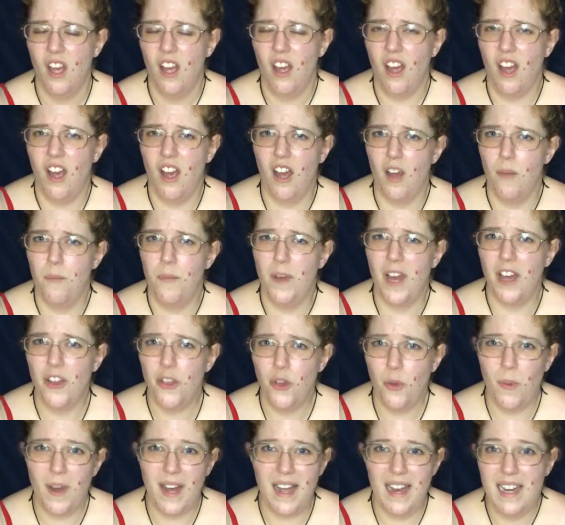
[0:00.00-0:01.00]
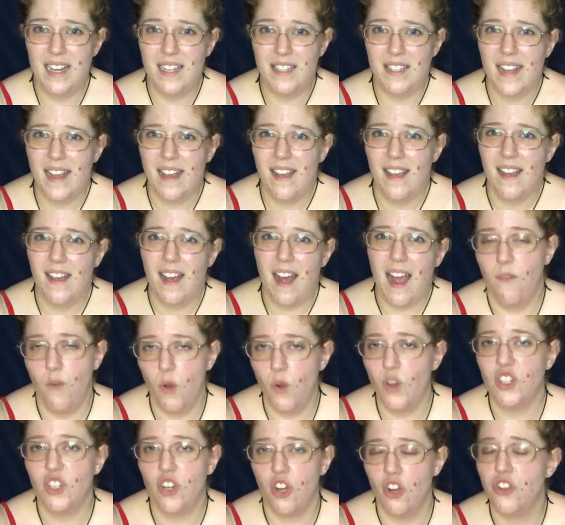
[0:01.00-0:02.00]
But otherwise, I've
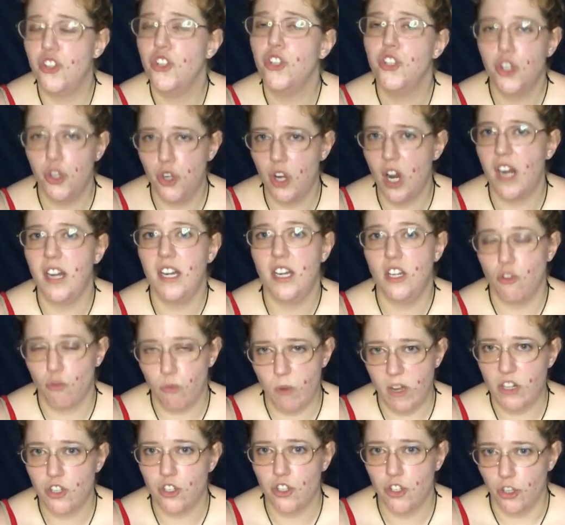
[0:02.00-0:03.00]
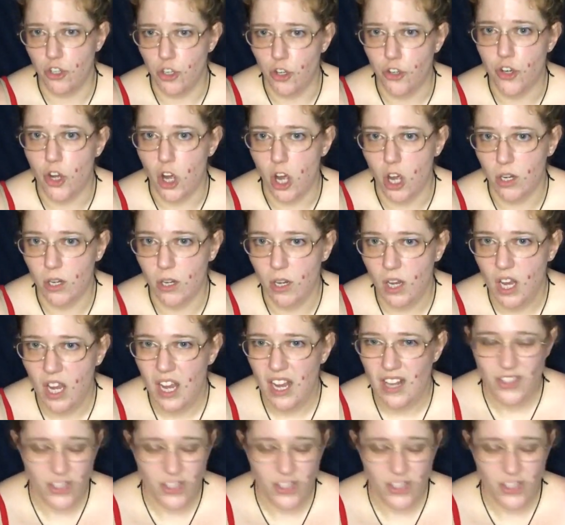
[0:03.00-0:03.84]
always heard you do not need to register your dog.